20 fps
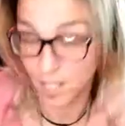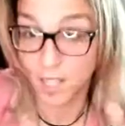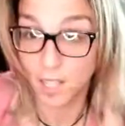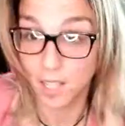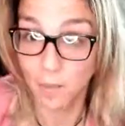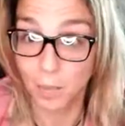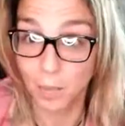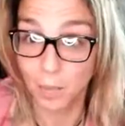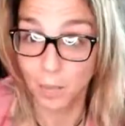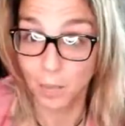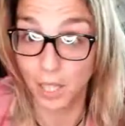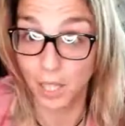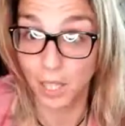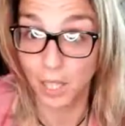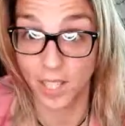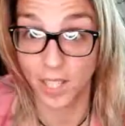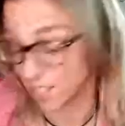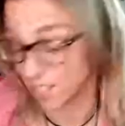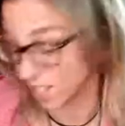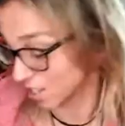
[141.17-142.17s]
picking one here
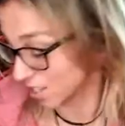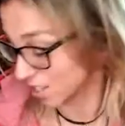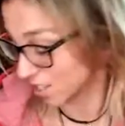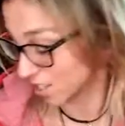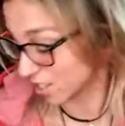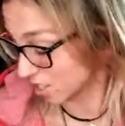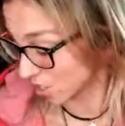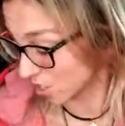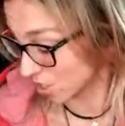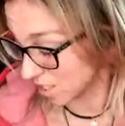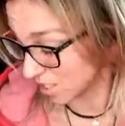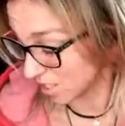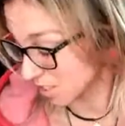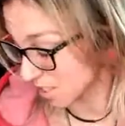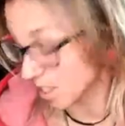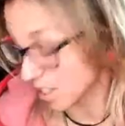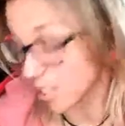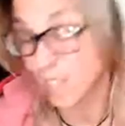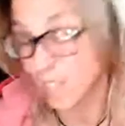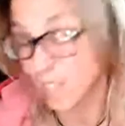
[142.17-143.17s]
and there. So hit
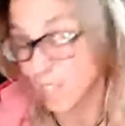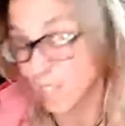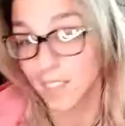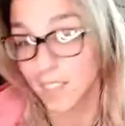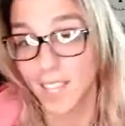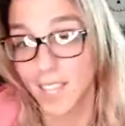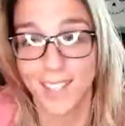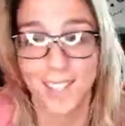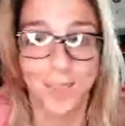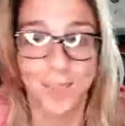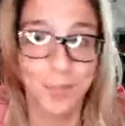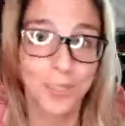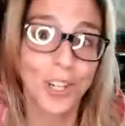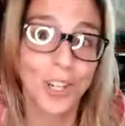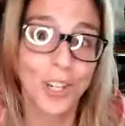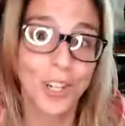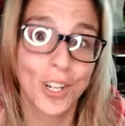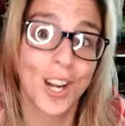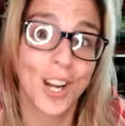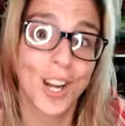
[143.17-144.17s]
that
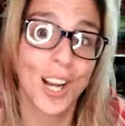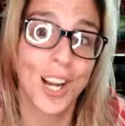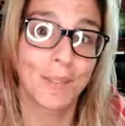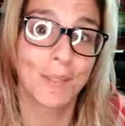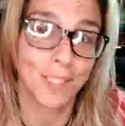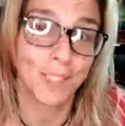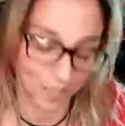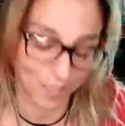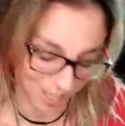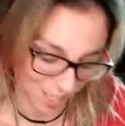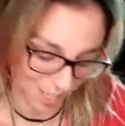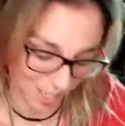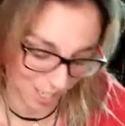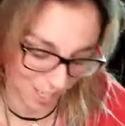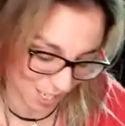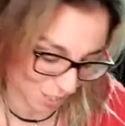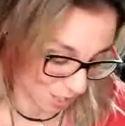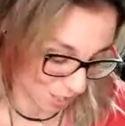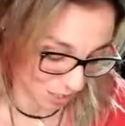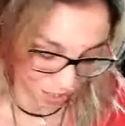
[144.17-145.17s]
subscribe and notification
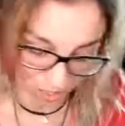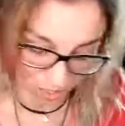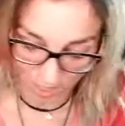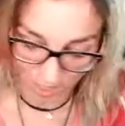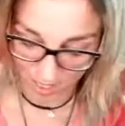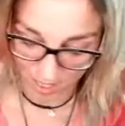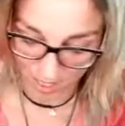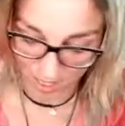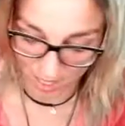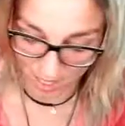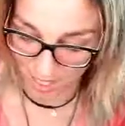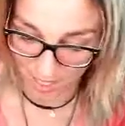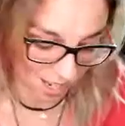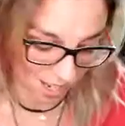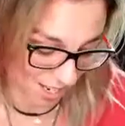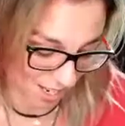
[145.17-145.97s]
bell so you can get in on